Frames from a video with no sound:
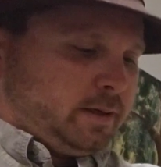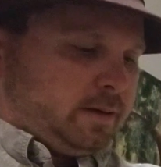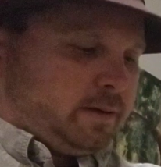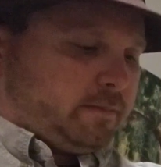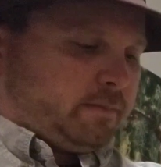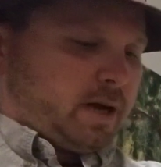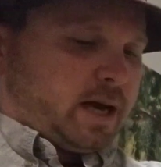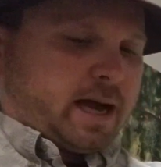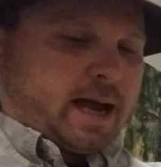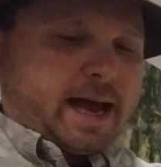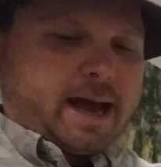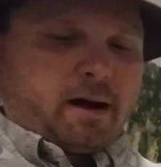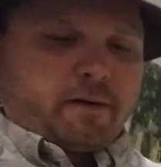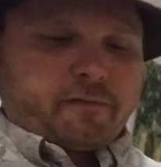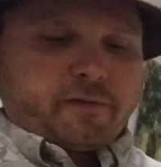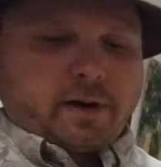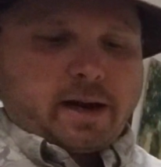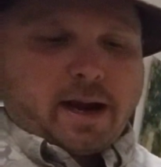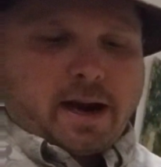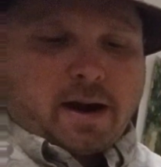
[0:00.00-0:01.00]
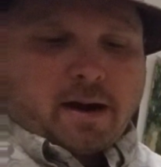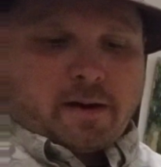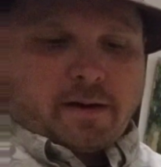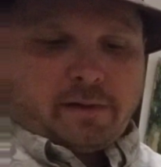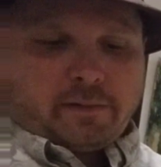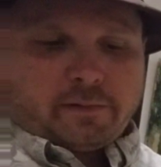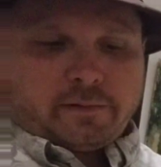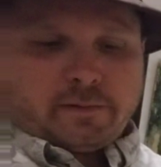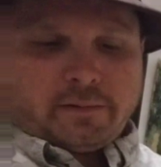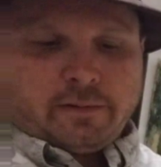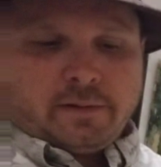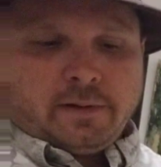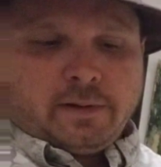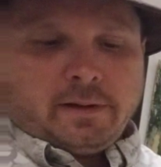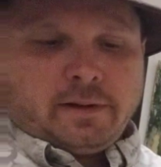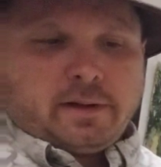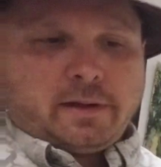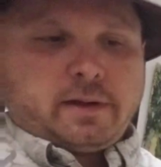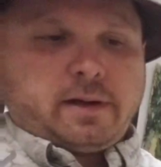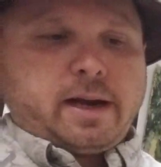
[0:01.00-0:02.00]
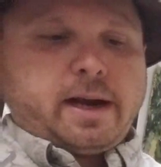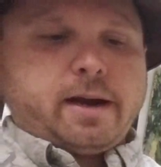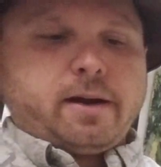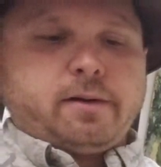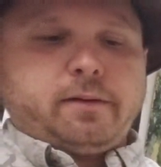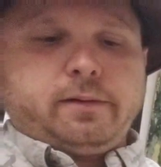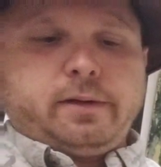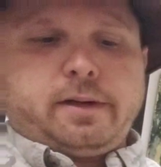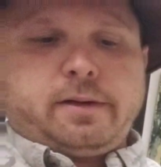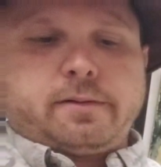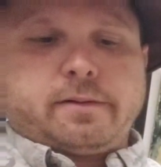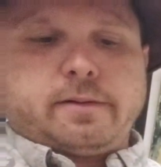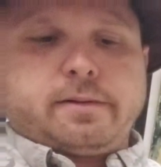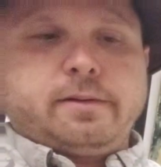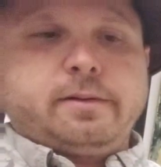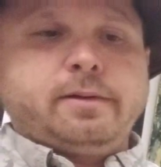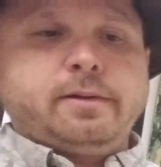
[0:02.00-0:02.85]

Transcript: by Alfred Harris and Harold Newton.